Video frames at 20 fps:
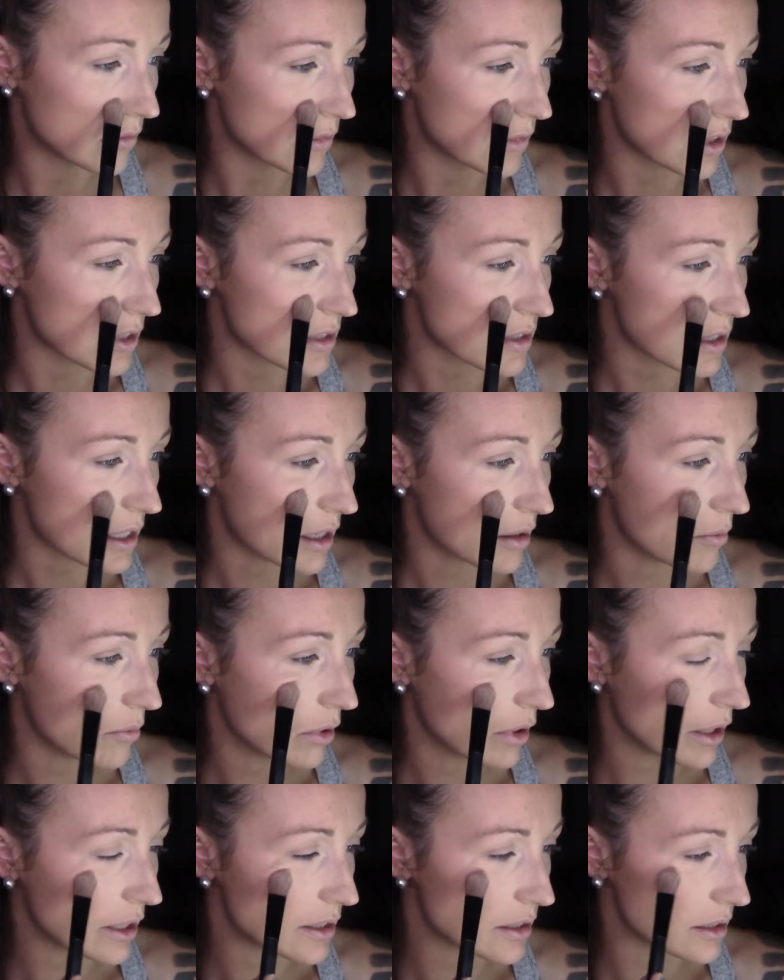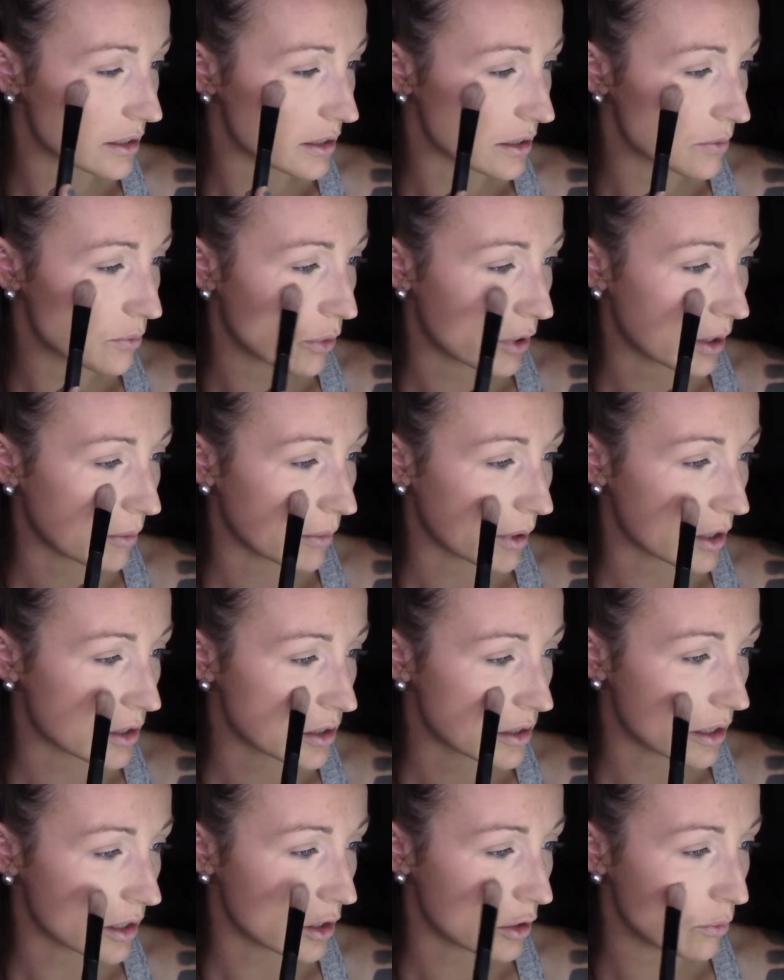The same places pretty
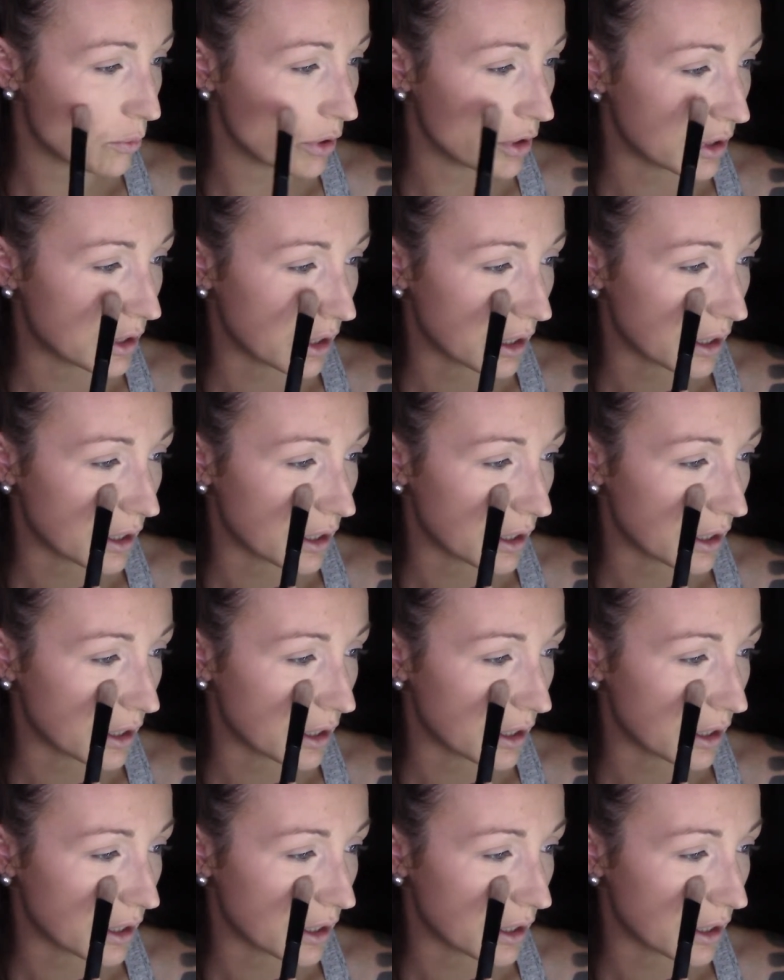much that you put the